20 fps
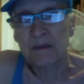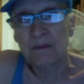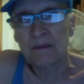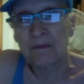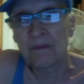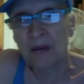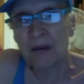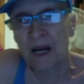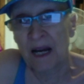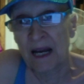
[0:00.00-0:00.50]

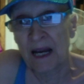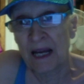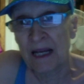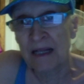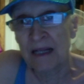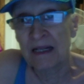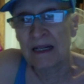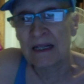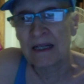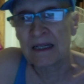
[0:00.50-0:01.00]

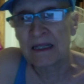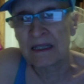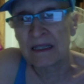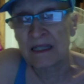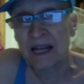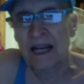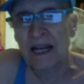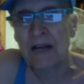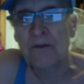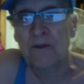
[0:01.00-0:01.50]
my
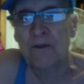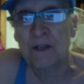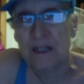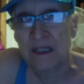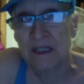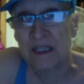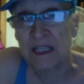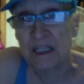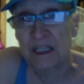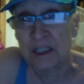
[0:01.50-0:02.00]
diet for
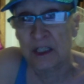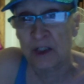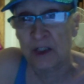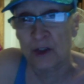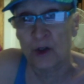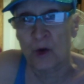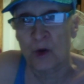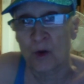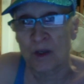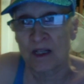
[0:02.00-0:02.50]
disease
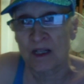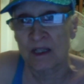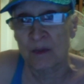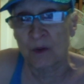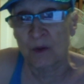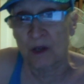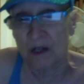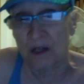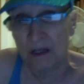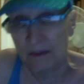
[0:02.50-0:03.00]
control does
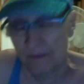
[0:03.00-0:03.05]
work.